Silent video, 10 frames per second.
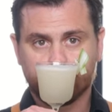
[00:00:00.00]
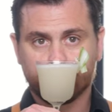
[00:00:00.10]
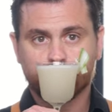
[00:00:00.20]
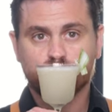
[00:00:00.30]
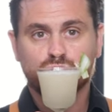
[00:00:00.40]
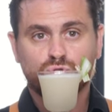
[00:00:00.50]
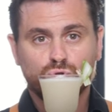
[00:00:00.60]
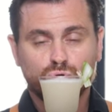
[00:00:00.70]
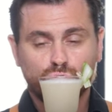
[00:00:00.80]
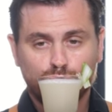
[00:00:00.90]

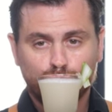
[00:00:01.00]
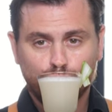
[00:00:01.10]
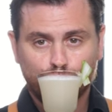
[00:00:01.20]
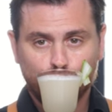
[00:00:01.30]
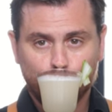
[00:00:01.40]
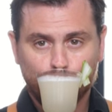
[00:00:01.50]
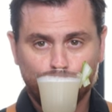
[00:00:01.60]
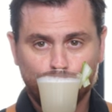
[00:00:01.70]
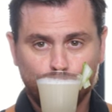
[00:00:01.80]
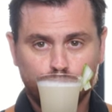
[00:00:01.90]

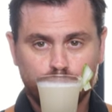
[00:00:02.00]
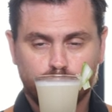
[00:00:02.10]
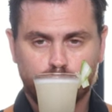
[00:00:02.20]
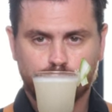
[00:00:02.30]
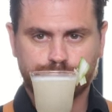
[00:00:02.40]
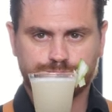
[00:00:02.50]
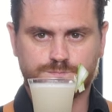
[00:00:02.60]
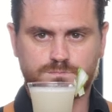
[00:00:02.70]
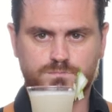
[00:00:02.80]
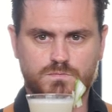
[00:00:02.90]

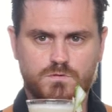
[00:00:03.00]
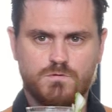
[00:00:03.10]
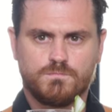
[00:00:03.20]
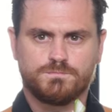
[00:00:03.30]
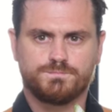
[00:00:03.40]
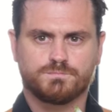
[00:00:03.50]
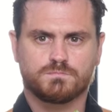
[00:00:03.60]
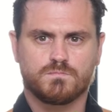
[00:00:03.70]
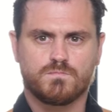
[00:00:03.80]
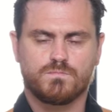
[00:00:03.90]

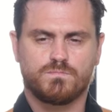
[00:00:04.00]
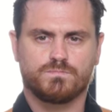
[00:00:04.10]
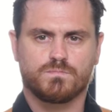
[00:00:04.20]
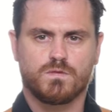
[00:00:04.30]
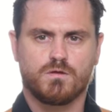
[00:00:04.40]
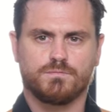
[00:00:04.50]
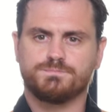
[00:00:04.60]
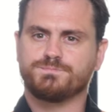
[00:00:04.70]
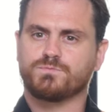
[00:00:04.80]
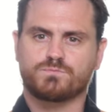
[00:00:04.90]

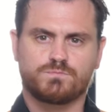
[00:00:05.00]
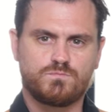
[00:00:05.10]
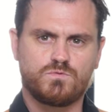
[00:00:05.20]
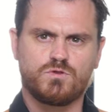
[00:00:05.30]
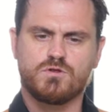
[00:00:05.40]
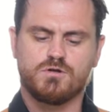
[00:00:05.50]
(silence)